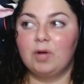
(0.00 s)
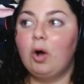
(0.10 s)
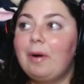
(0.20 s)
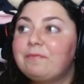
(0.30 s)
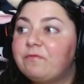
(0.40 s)

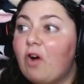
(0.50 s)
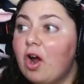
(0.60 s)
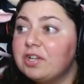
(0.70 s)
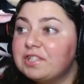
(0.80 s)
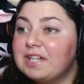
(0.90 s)
Oh, I'm
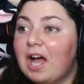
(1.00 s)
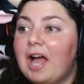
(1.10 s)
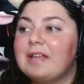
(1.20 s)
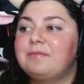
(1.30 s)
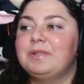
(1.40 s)
first.
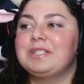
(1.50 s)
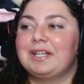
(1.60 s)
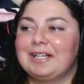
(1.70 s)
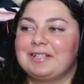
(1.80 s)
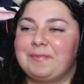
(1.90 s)
I
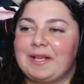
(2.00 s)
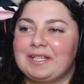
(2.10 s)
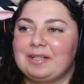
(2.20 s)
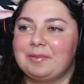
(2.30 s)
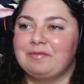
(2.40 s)
wasn't
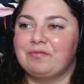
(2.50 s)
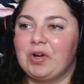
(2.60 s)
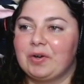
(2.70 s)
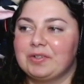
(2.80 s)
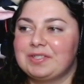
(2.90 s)
expecting to be
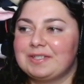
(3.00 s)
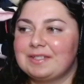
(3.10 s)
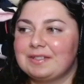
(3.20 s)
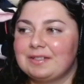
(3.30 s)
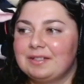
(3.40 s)

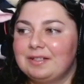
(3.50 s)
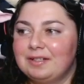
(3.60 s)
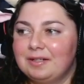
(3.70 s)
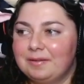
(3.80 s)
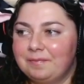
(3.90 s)
first.
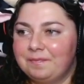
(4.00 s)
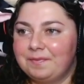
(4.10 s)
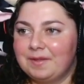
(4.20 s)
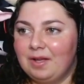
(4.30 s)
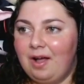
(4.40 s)

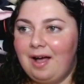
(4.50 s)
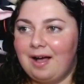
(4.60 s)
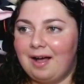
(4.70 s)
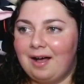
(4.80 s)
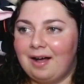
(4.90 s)
Uh
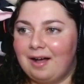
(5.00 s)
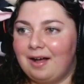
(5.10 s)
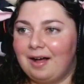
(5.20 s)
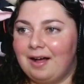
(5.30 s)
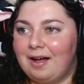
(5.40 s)
uh
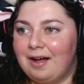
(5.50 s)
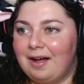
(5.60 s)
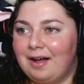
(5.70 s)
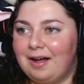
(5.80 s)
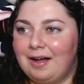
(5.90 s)
uh
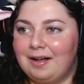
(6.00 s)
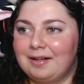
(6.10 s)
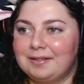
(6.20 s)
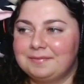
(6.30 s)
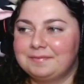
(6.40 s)
uh. Cute.
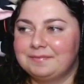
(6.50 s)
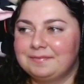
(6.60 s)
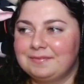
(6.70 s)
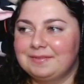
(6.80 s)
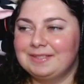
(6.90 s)
uh.
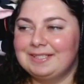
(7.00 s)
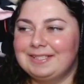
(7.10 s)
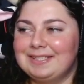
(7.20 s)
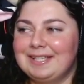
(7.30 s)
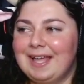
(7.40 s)

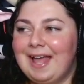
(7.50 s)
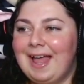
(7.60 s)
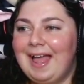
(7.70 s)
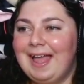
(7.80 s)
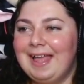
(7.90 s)

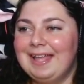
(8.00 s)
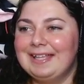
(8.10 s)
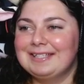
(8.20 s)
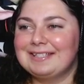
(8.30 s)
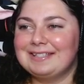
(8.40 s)

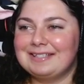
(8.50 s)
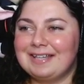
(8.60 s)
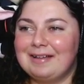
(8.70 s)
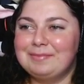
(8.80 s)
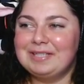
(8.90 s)
Yes,
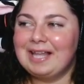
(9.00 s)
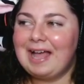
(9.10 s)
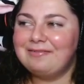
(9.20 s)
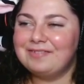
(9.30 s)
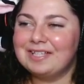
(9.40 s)
I'm
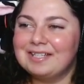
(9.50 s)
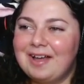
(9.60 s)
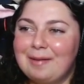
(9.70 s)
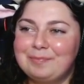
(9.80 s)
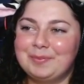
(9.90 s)
laughing it
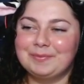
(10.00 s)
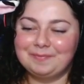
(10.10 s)
up.